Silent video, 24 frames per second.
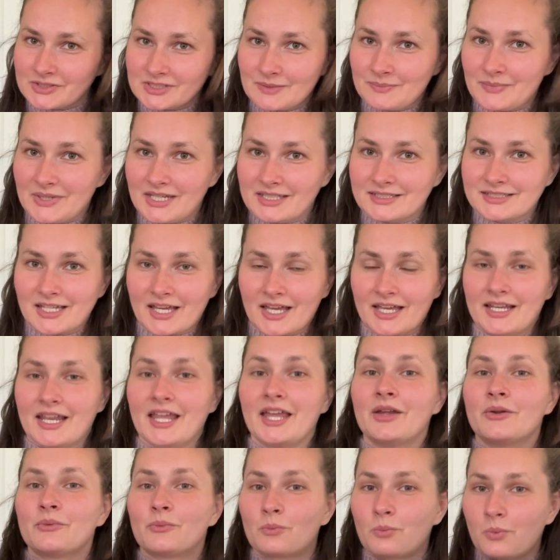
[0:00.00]
to being done,
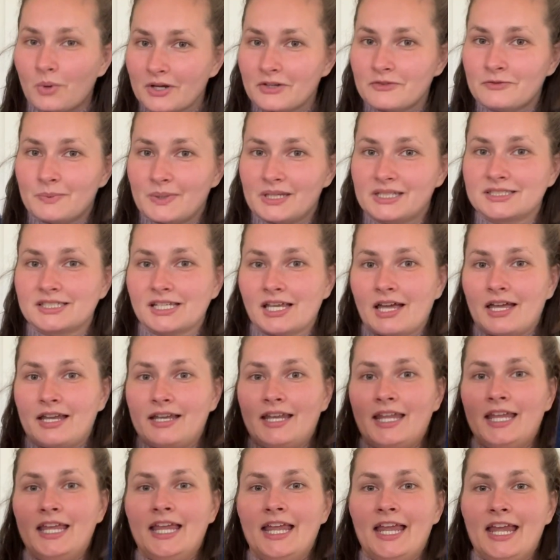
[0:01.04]
would have been
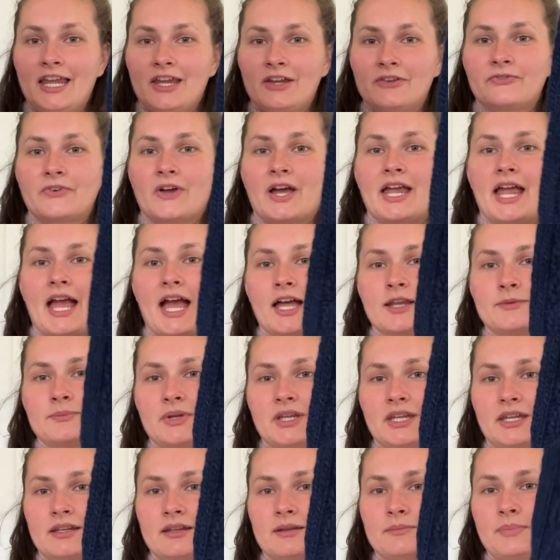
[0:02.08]
done if I had
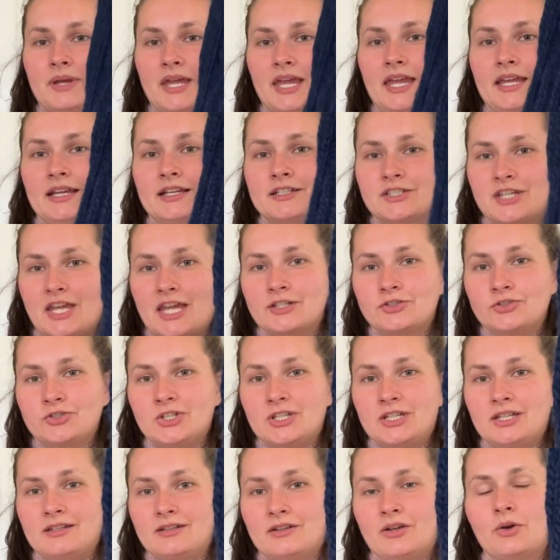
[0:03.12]
been paying
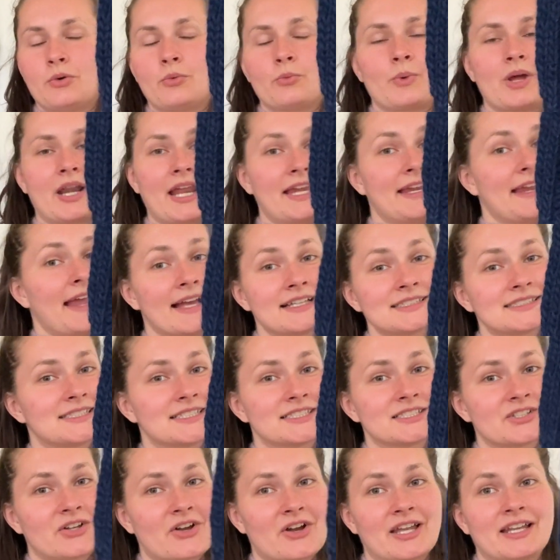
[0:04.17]
attention when I cast
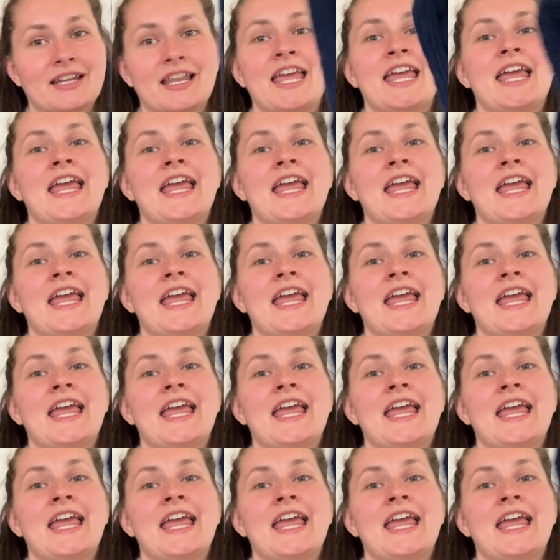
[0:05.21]
this on.